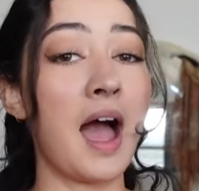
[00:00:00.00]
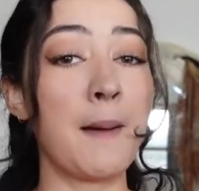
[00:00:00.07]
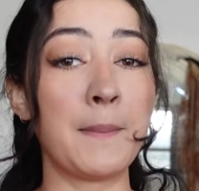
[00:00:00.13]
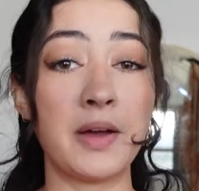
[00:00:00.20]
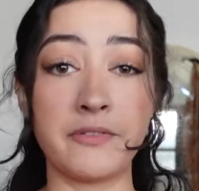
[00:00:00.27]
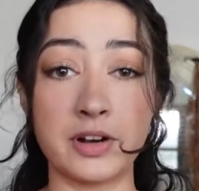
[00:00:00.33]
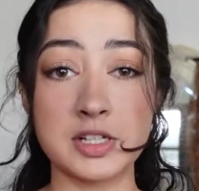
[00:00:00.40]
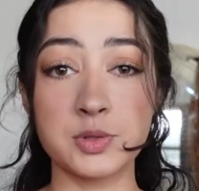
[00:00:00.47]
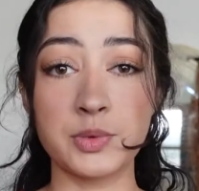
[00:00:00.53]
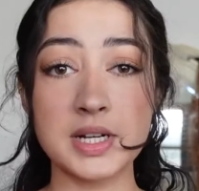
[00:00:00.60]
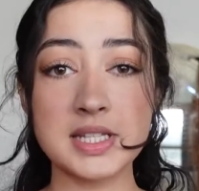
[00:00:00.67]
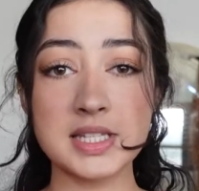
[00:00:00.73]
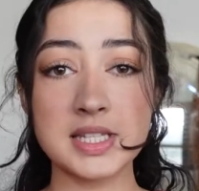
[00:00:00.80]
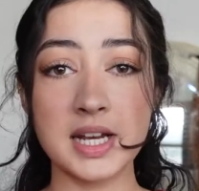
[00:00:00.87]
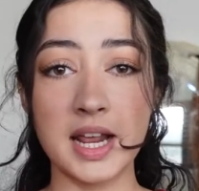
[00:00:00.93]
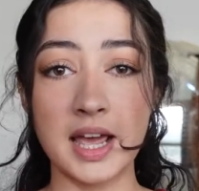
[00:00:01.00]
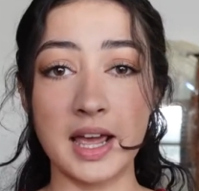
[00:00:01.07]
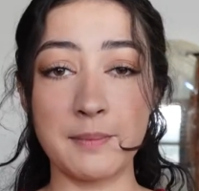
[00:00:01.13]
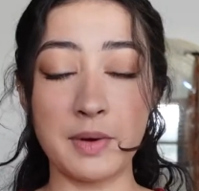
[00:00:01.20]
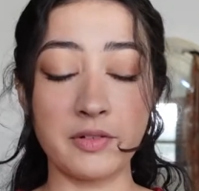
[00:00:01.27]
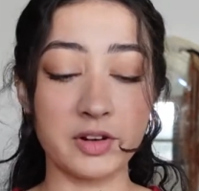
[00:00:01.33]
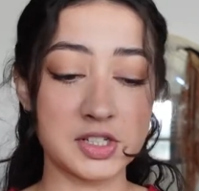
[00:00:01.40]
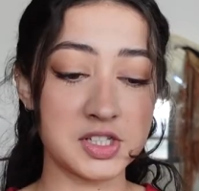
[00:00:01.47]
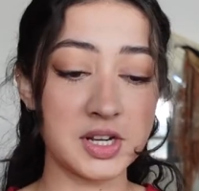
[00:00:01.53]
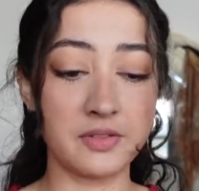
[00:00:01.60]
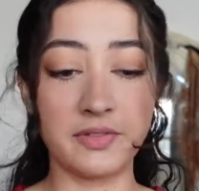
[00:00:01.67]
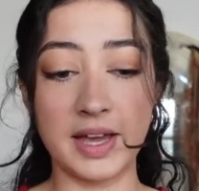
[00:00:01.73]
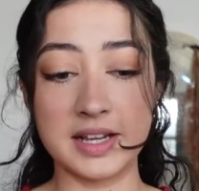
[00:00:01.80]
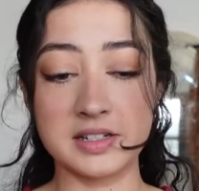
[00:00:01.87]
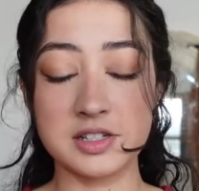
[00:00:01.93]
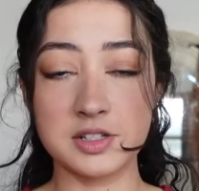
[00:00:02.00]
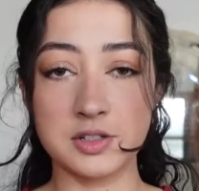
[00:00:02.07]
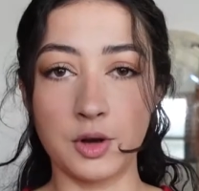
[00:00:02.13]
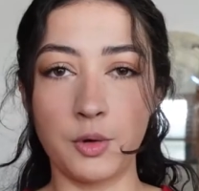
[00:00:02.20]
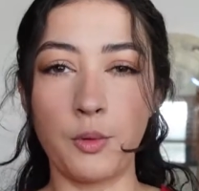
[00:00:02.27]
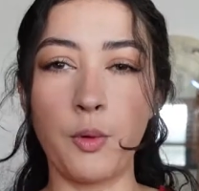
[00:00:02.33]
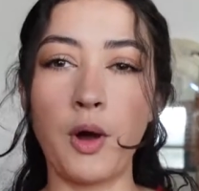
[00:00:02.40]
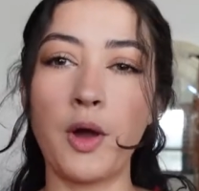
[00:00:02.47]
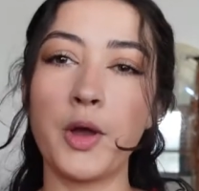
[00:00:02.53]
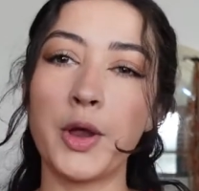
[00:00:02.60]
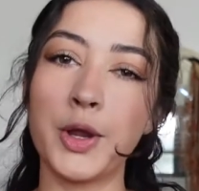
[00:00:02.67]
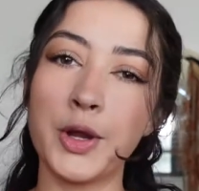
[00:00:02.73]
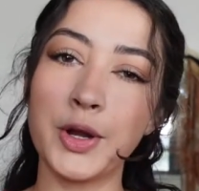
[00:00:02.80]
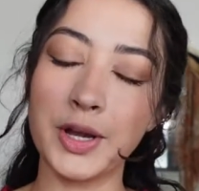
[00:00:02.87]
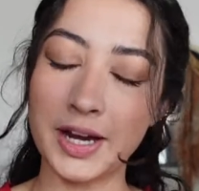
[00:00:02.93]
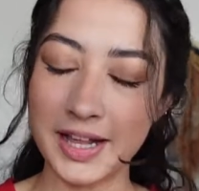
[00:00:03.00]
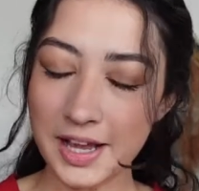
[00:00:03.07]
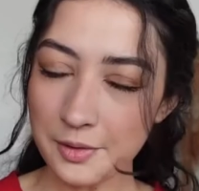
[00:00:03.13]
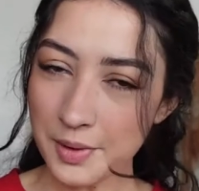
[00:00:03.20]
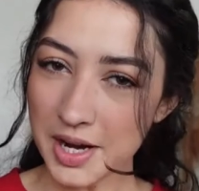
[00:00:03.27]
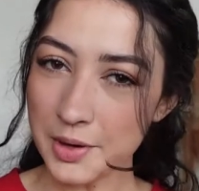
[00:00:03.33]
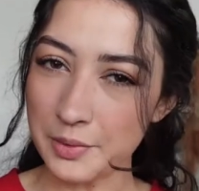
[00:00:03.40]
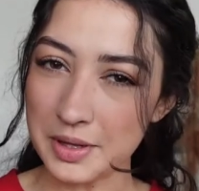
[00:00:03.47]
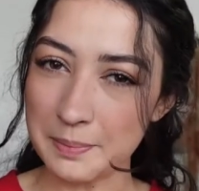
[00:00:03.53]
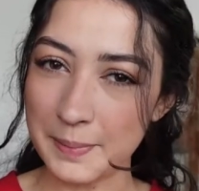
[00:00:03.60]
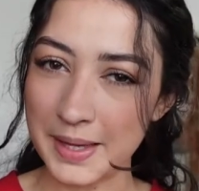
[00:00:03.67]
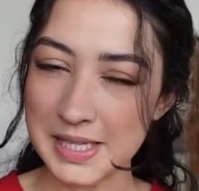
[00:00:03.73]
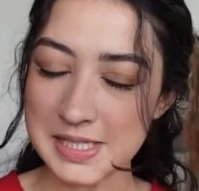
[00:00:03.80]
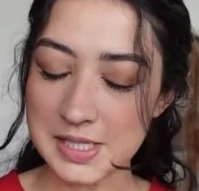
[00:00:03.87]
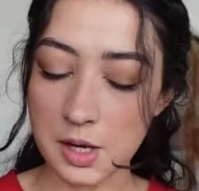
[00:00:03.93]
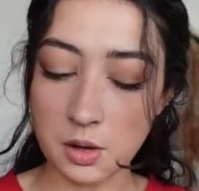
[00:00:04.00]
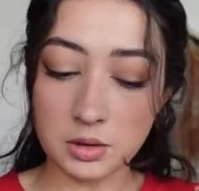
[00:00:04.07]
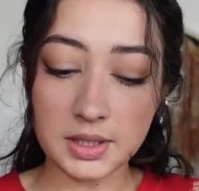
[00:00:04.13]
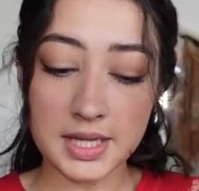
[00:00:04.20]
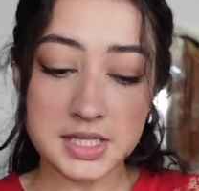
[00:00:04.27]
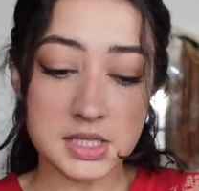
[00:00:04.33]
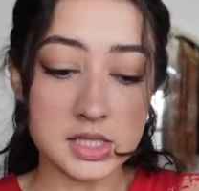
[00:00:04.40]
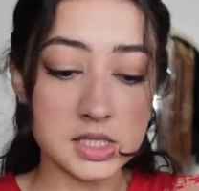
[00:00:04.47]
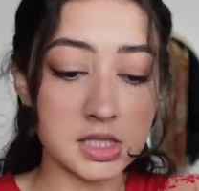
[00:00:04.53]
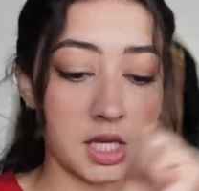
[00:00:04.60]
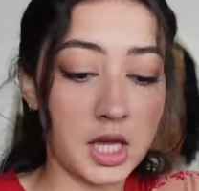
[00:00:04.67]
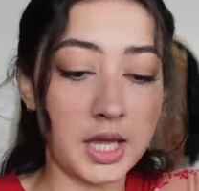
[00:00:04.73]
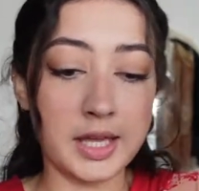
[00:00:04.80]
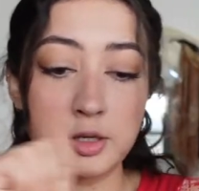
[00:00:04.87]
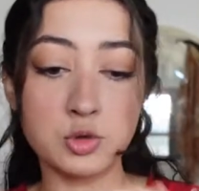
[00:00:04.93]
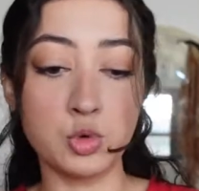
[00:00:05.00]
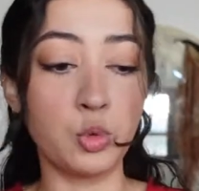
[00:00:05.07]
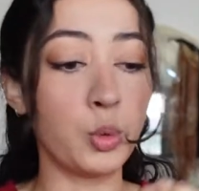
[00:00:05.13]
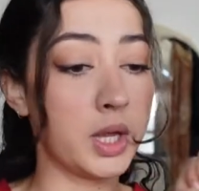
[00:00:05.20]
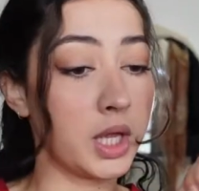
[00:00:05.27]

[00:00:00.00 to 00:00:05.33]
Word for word: my first one is today, my first event, so you're gonna get ready with me. So, let's just get into